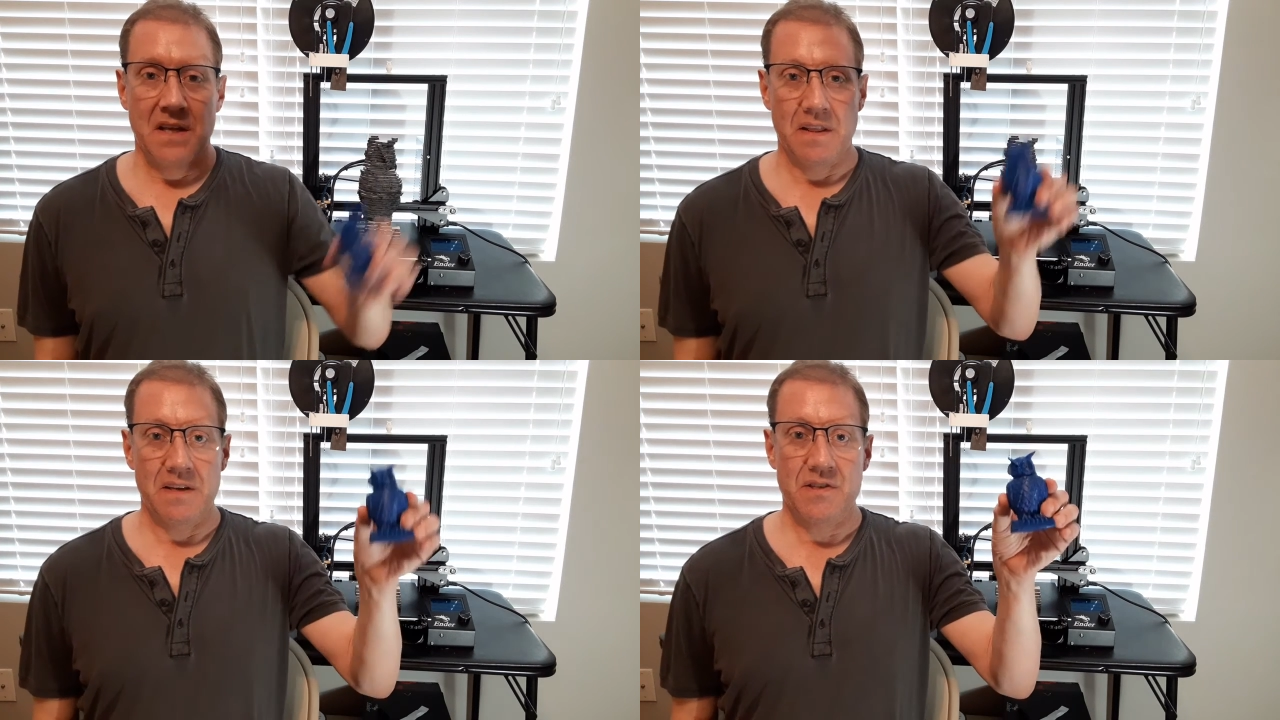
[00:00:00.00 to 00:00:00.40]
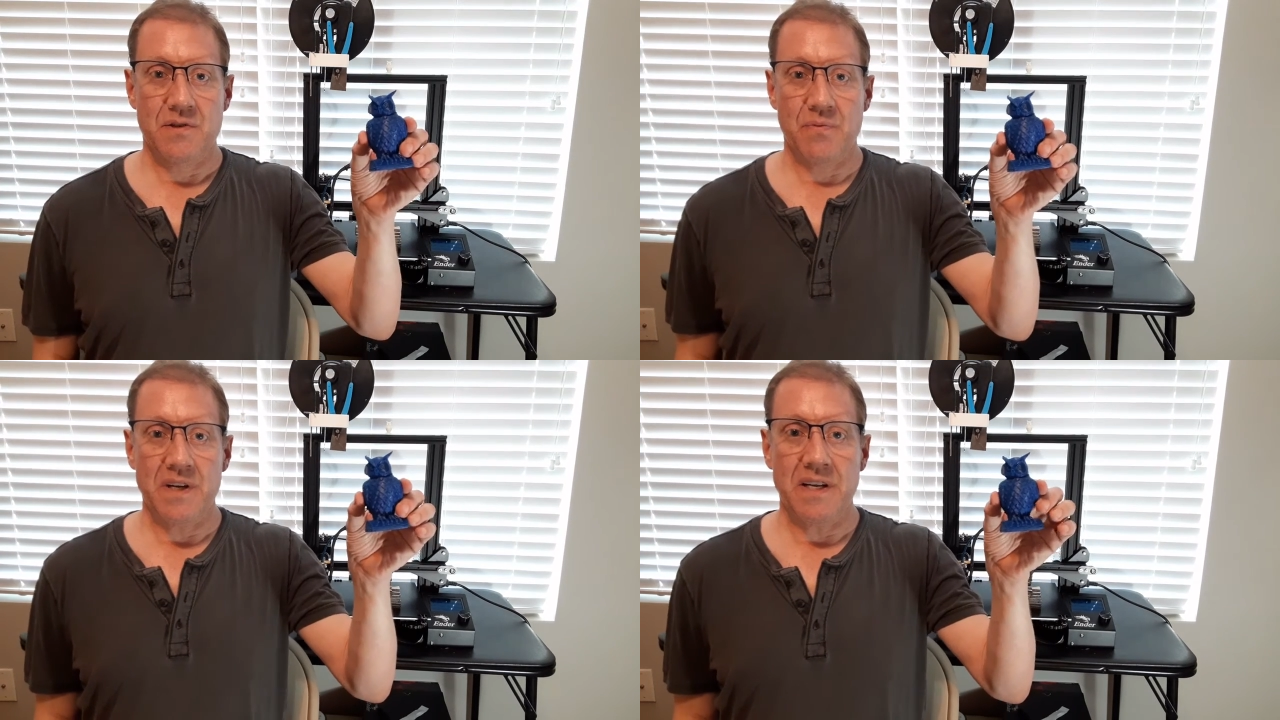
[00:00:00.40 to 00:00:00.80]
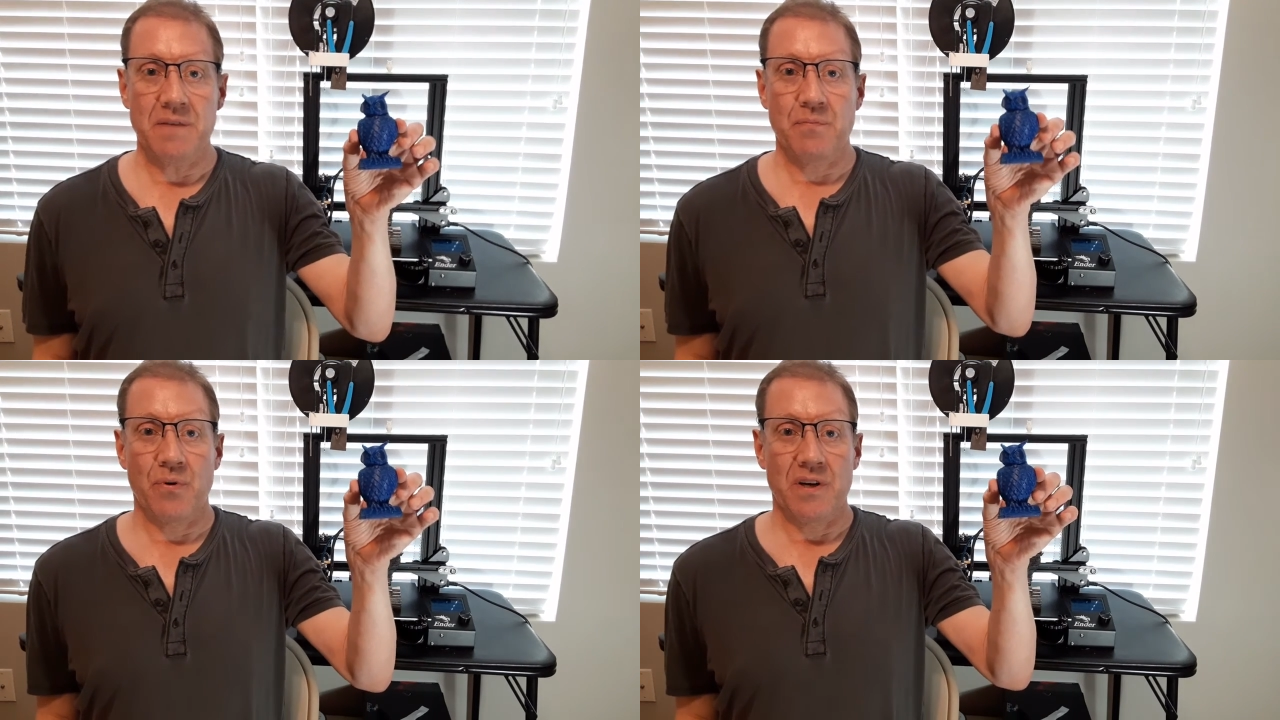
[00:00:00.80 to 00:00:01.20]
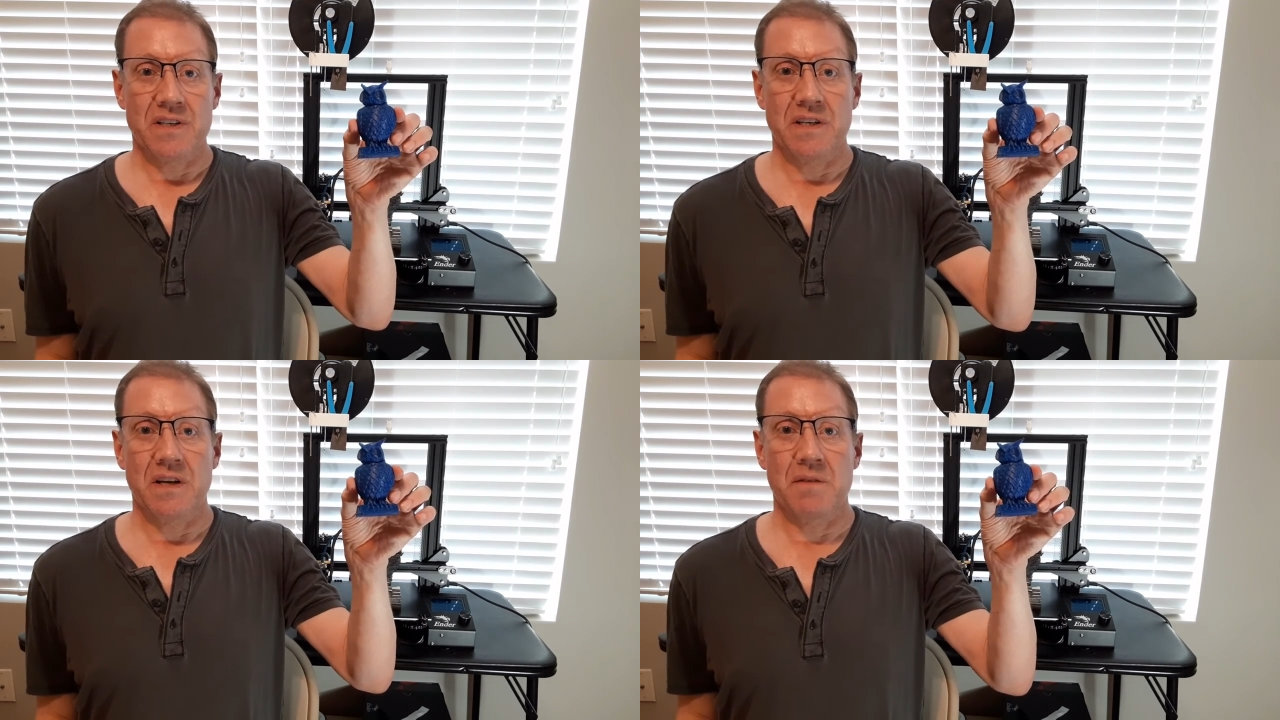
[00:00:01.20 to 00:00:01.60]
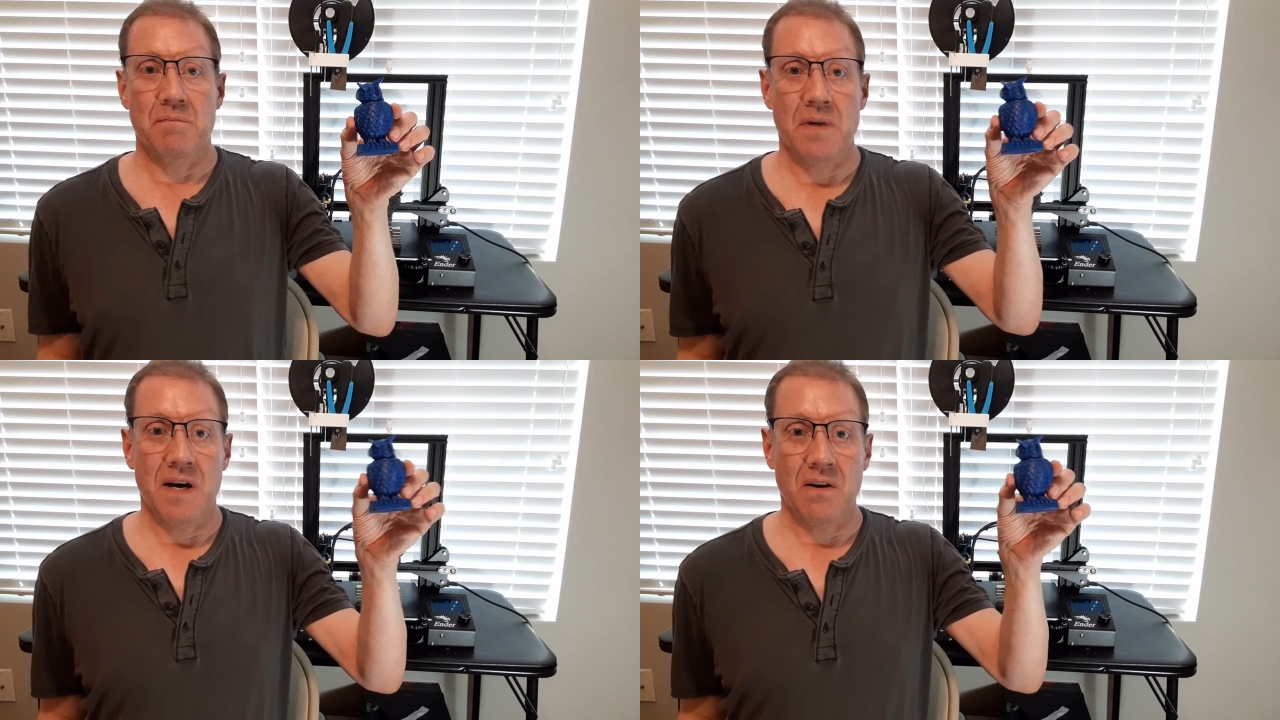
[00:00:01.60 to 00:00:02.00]
This 3D printed
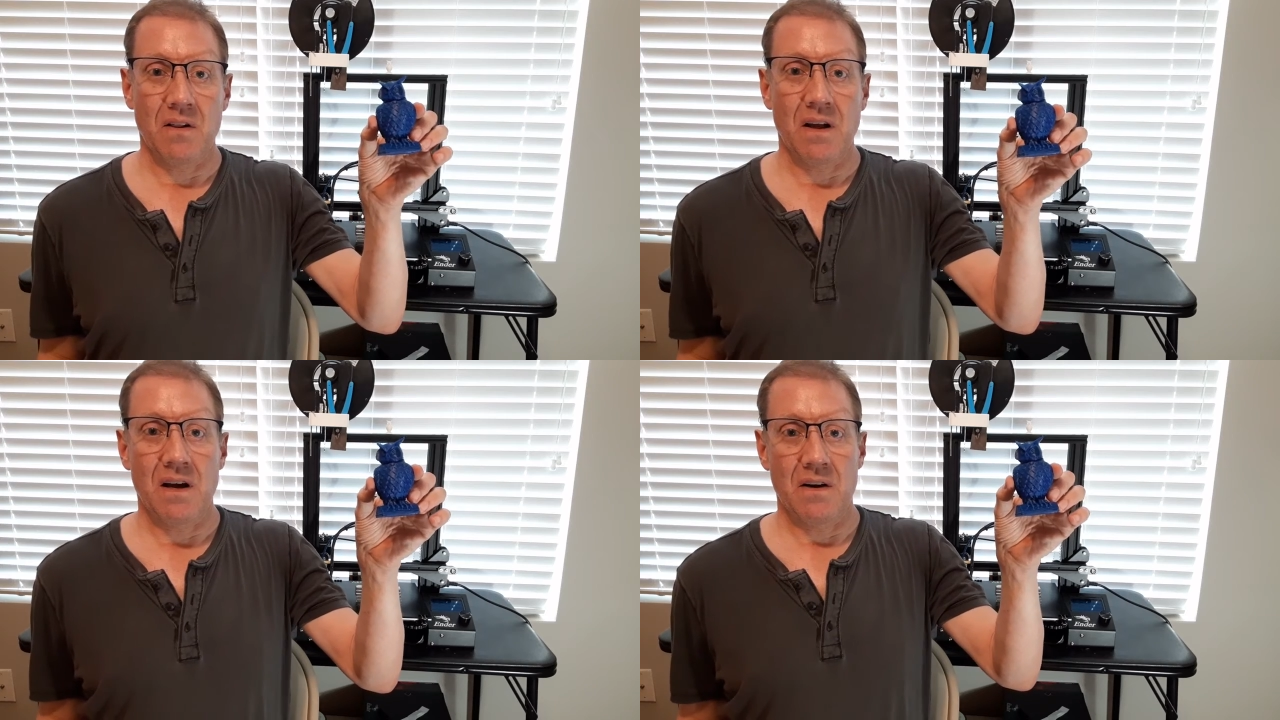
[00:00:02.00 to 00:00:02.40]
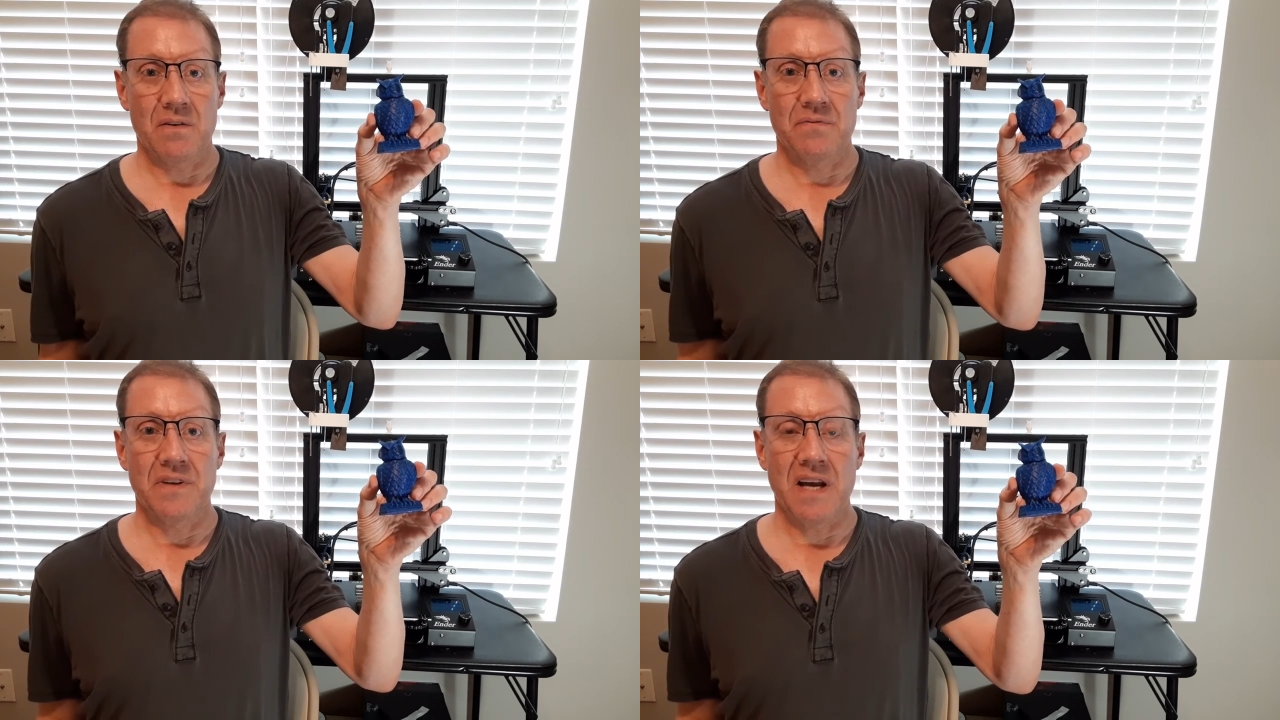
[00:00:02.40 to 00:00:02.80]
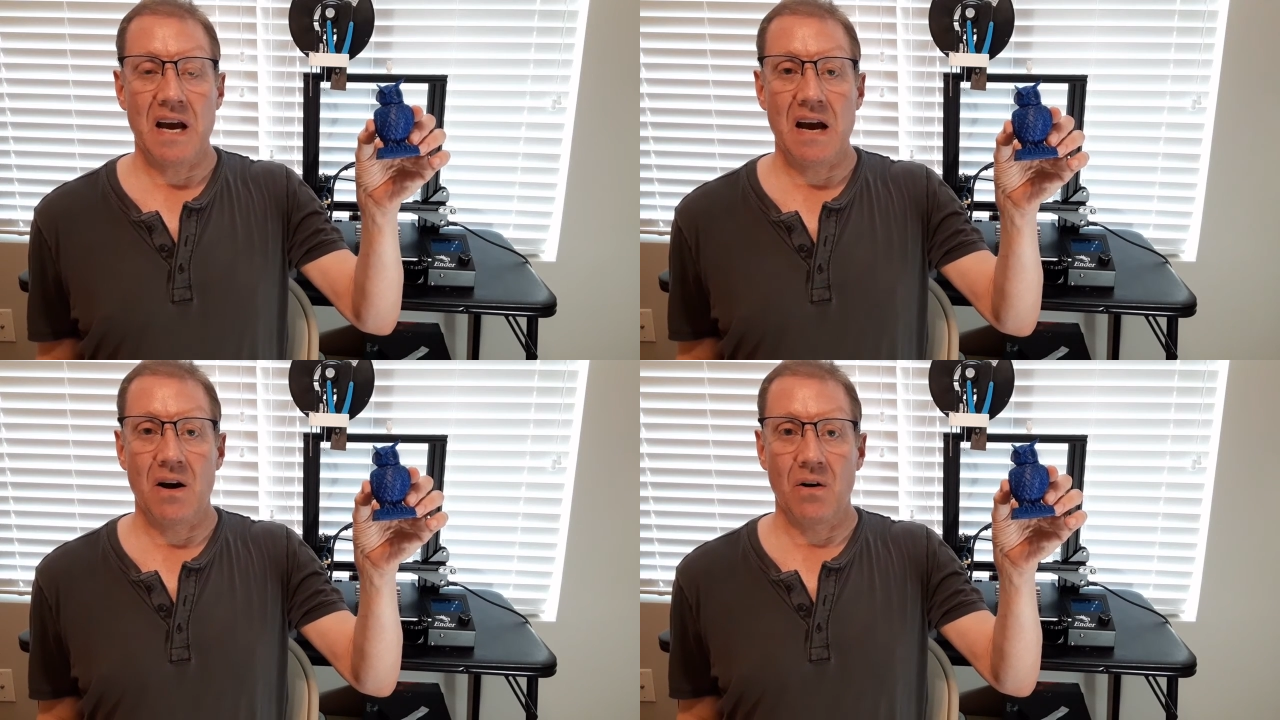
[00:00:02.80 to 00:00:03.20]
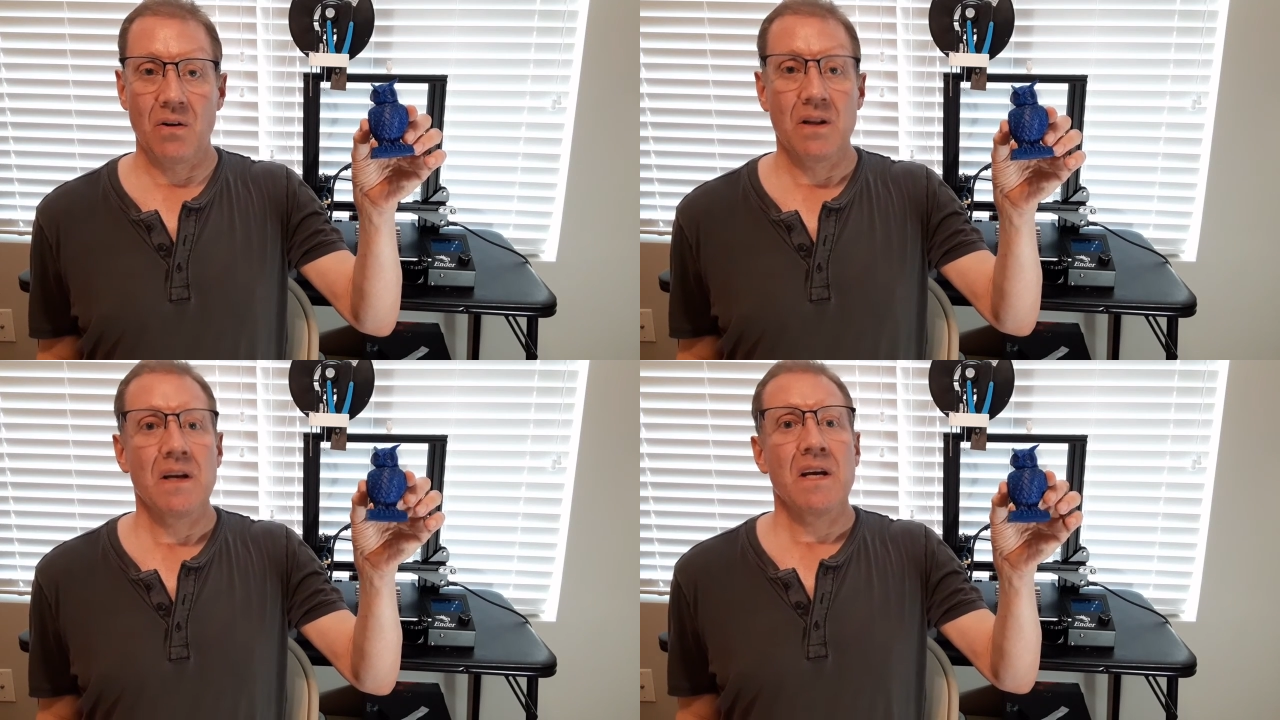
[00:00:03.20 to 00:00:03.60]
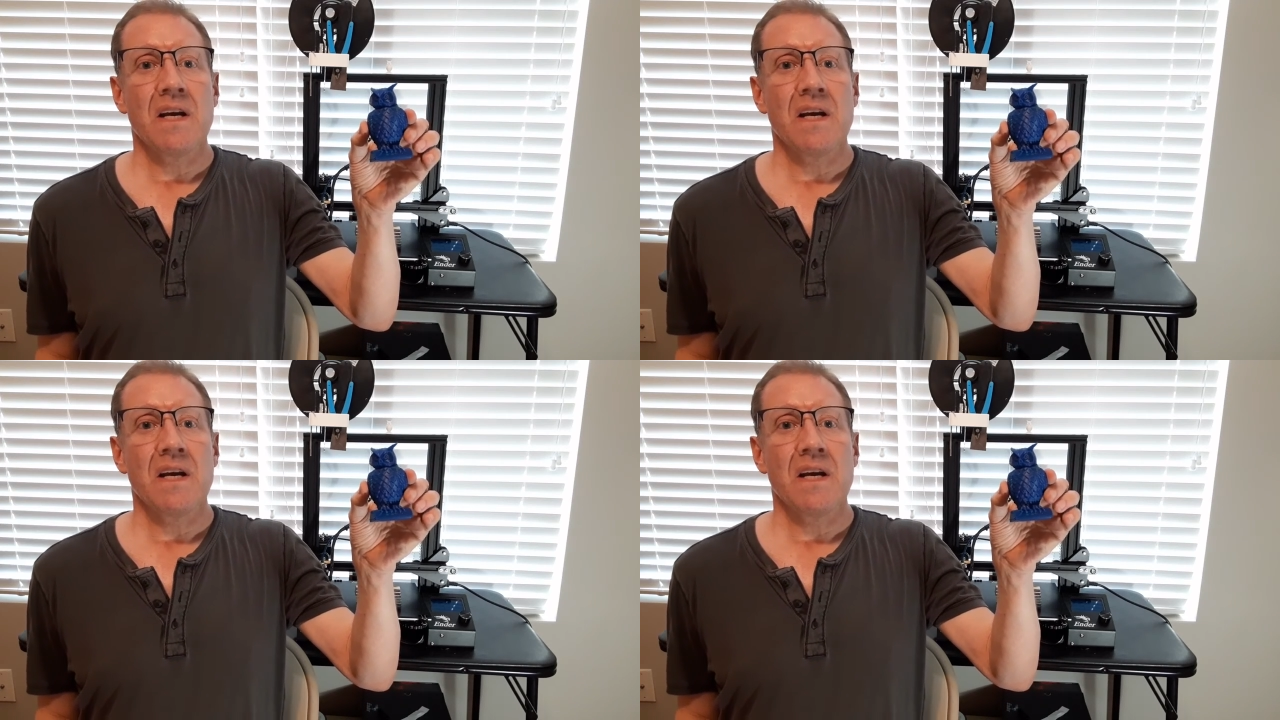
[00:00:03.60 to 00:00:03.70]
model of the owl